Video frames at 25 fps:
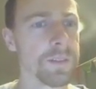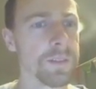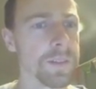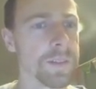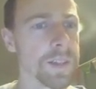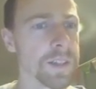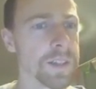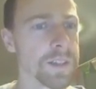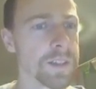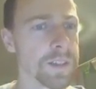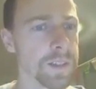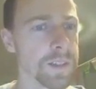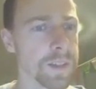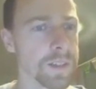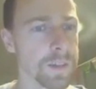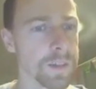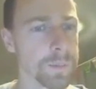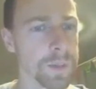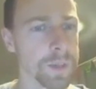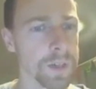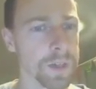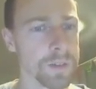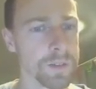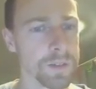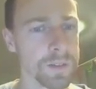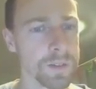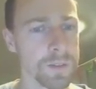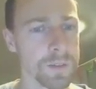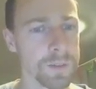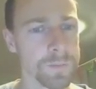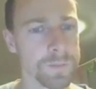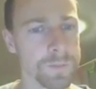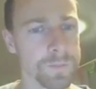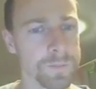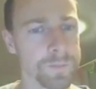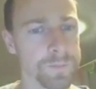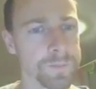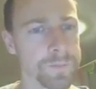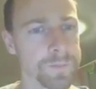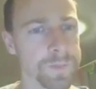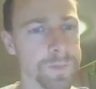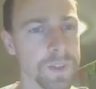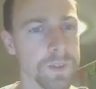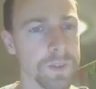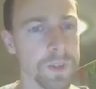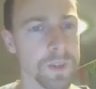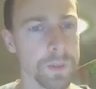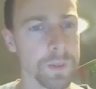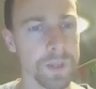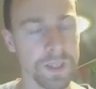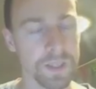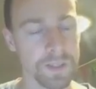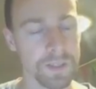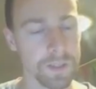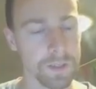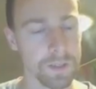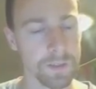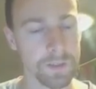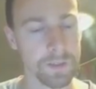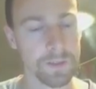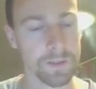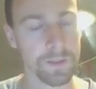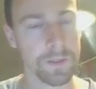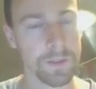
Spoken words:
into the poster, if that makes sense.